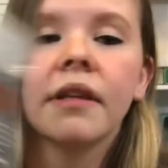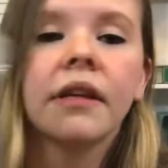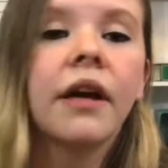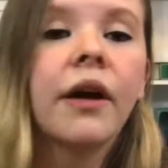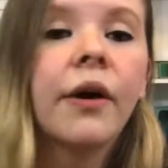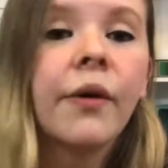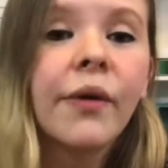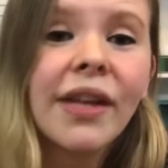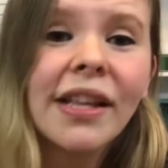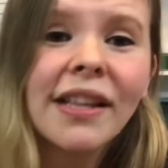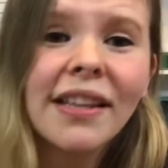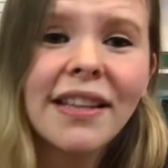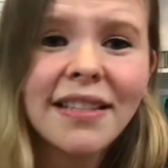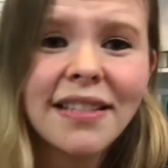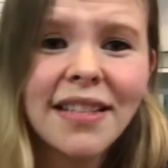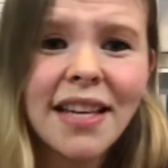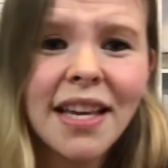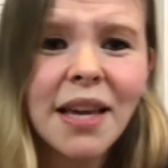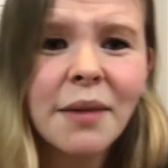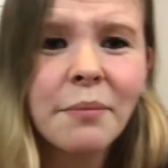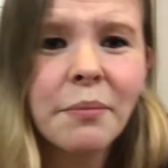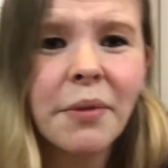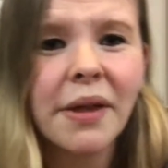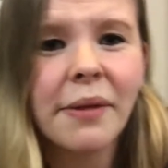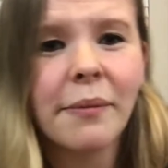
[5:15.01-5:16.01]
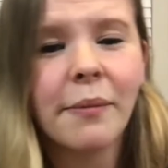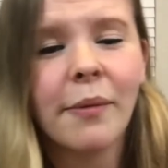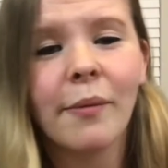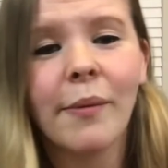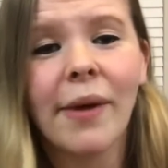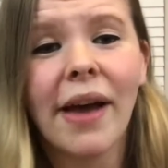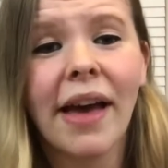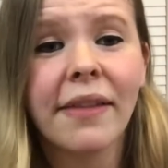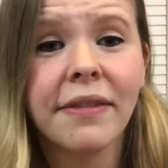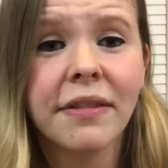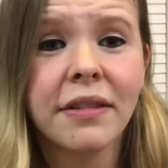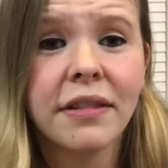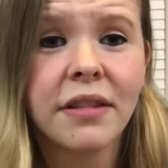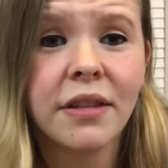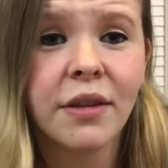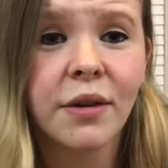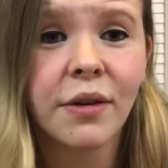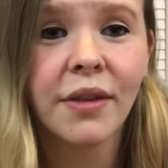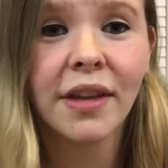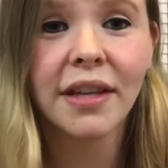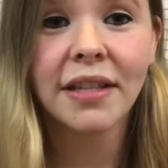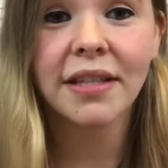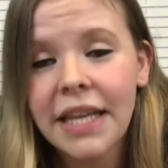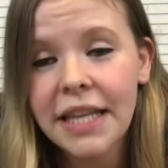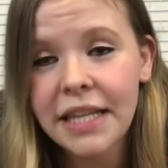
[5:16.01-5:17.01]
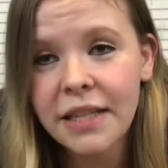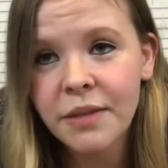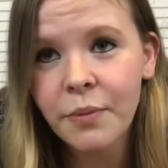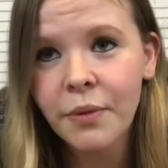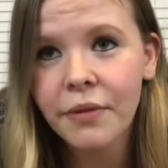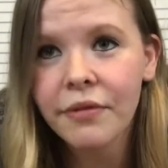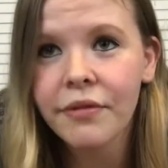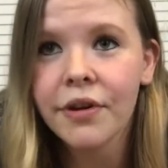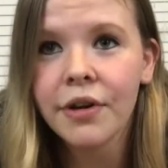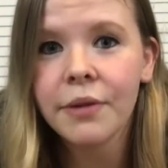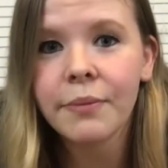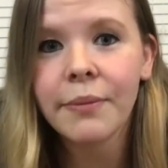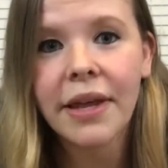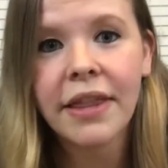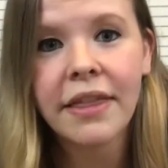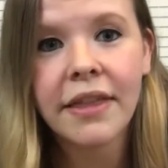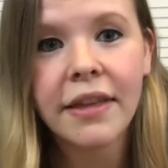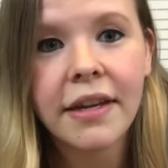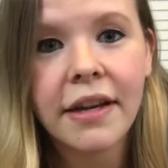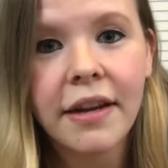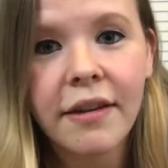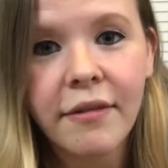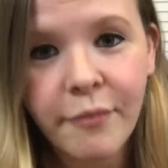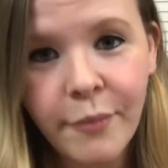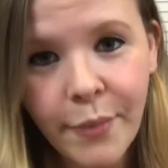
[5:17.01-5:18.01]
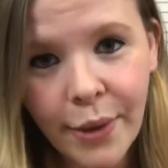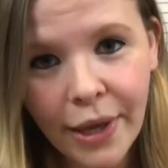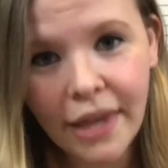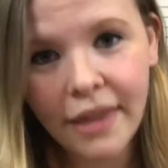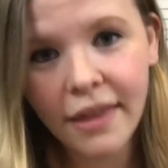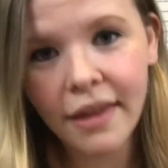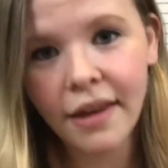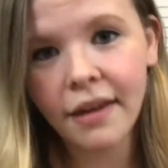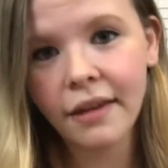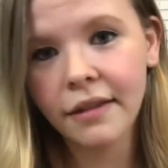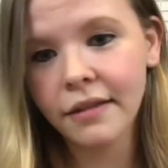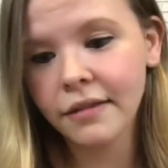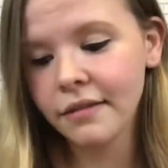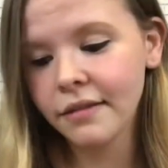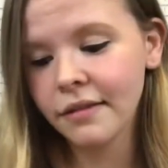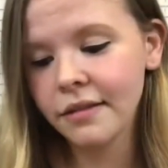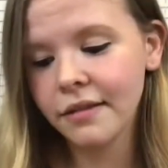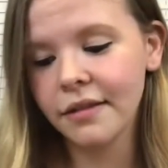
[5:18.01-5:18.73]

Oh, he likes taking bubble baths too. That's his preferred method of bathing.